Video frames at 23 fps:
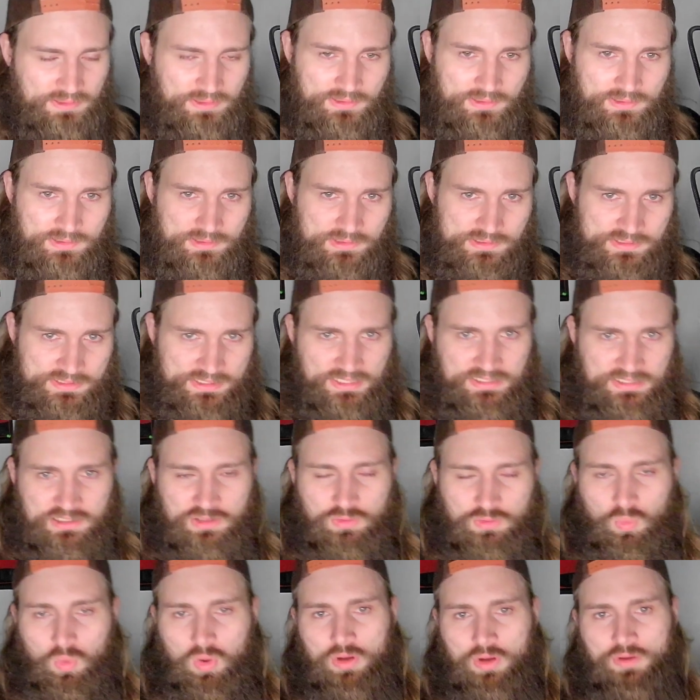six
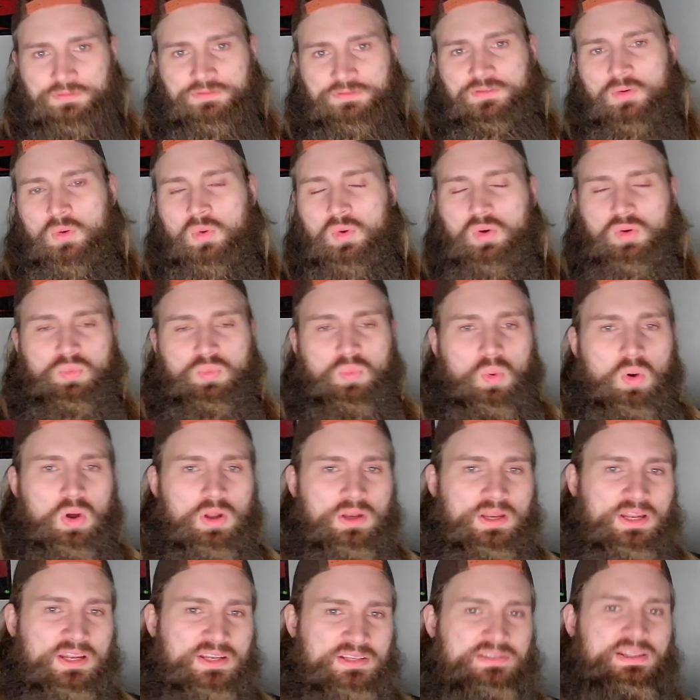and one, four and
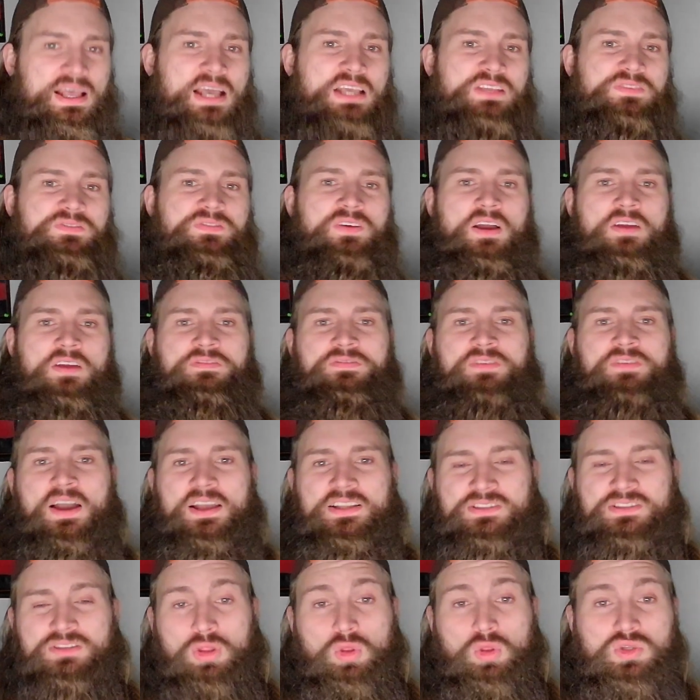one in his last five
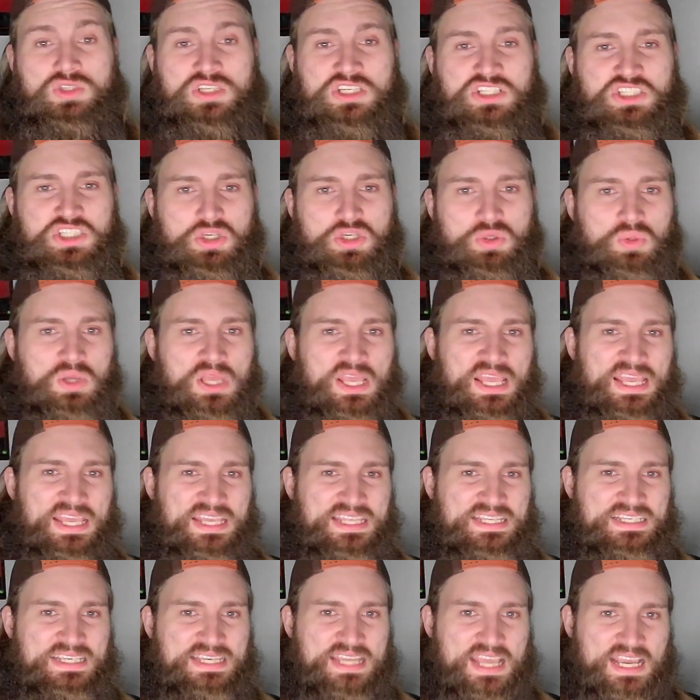fights, losing to
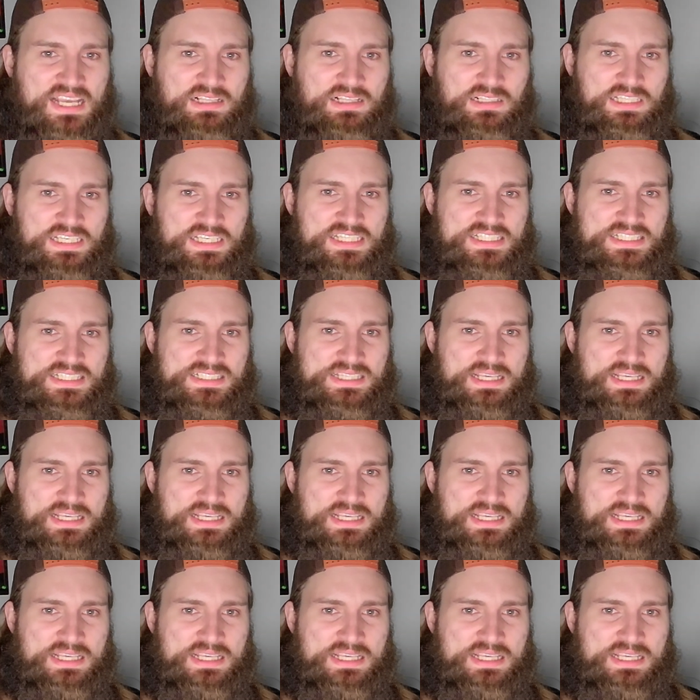Nikolas